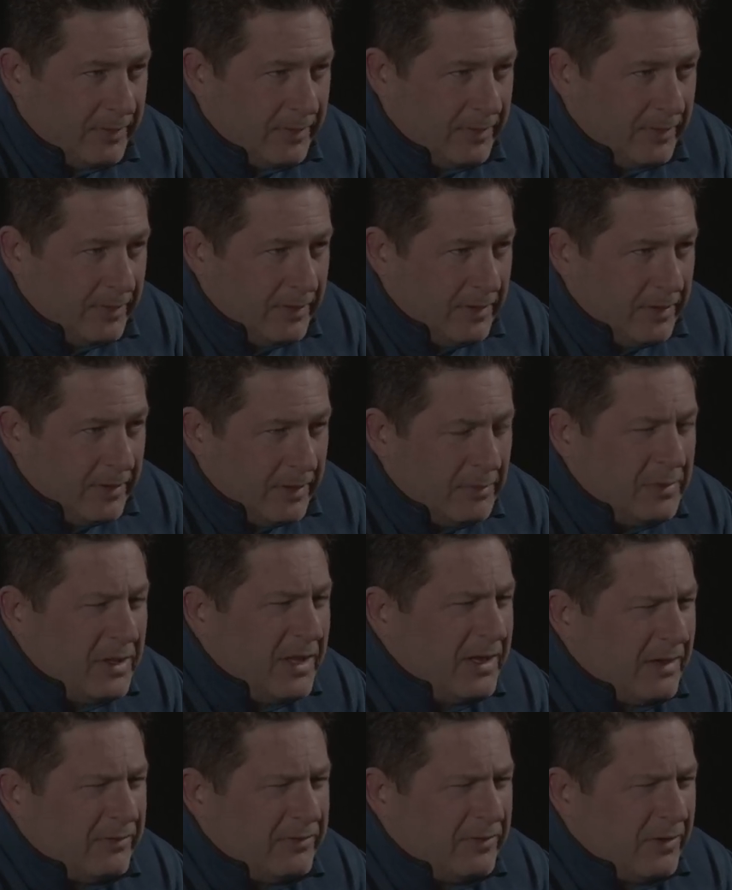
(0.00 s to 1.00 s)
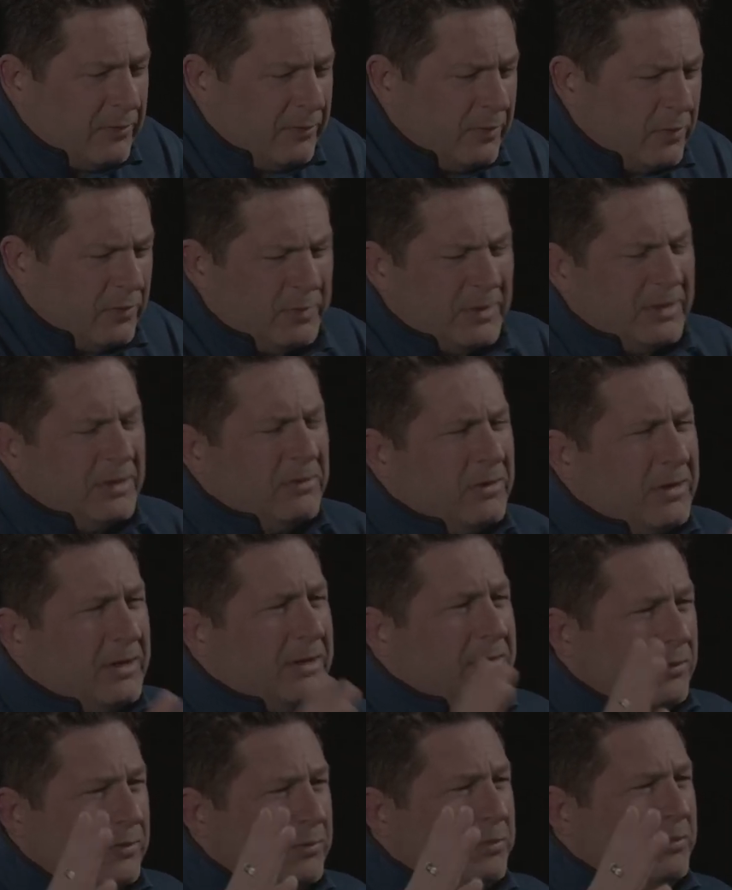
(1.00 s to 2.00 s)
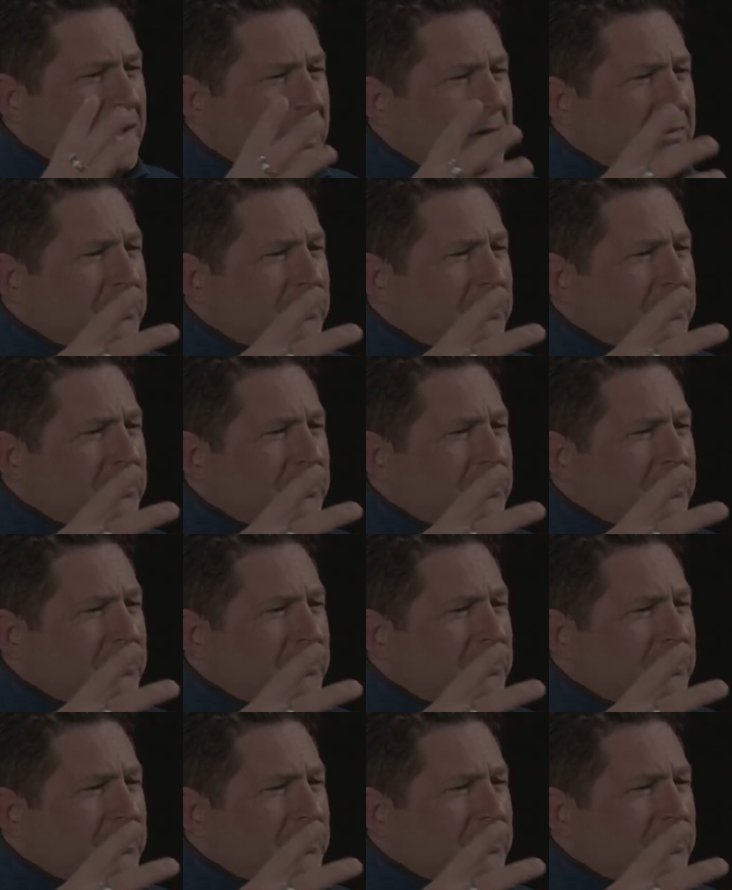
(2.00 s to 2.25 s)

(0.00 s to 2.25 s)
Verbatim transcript: Mm. I mean, they had cell phones, but they were like those